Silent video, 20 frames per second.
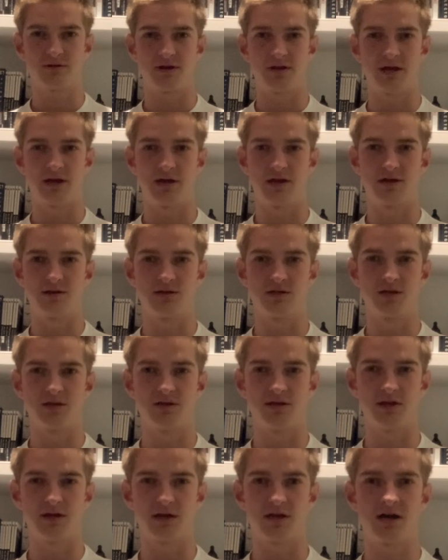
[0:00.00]
and
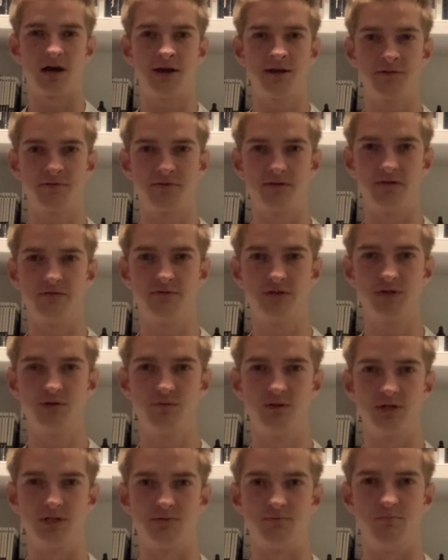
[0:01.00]
it kind of gives you
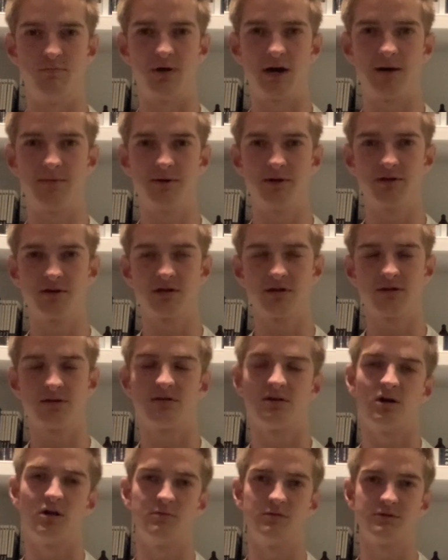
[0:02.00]
this Babadook
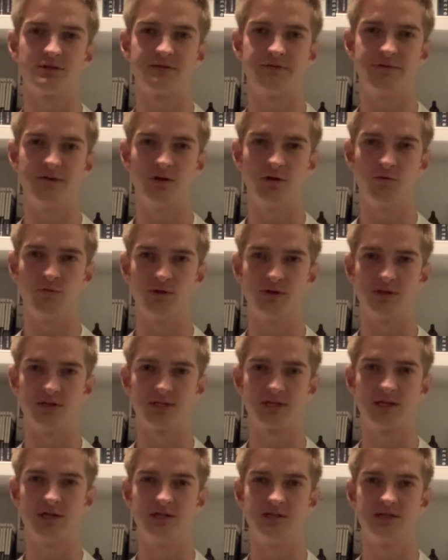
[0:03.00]
almost feel with this
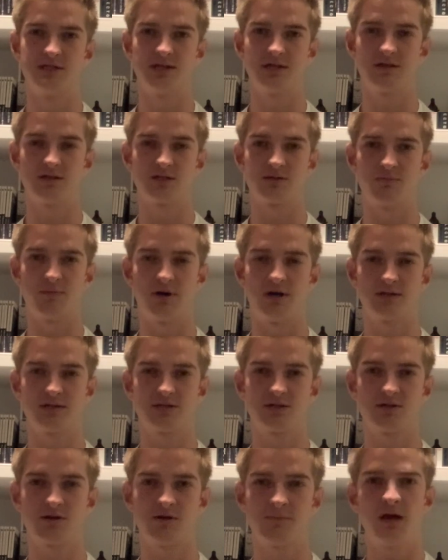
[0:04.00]
kid seeing this
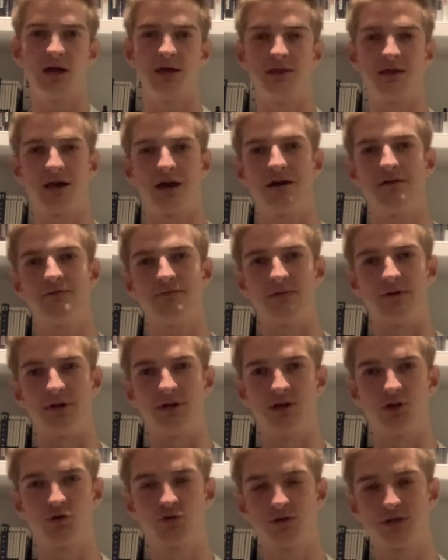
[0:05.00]
monster, and they have
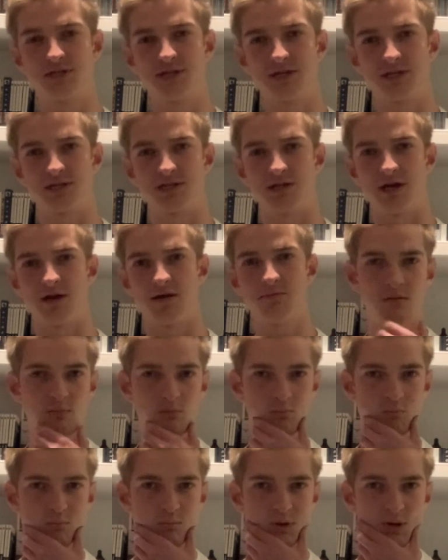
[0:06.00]
interesting setup,
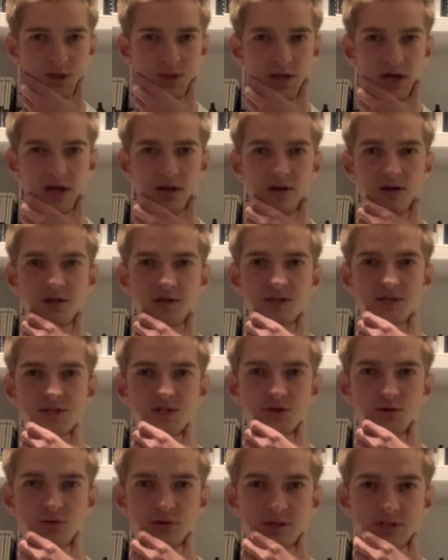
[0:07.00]
but then as
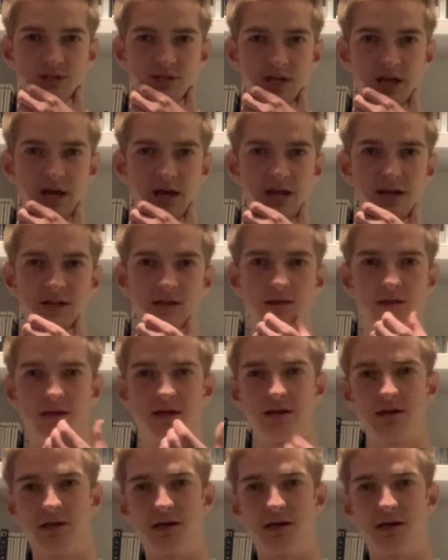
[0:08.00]
soon as anything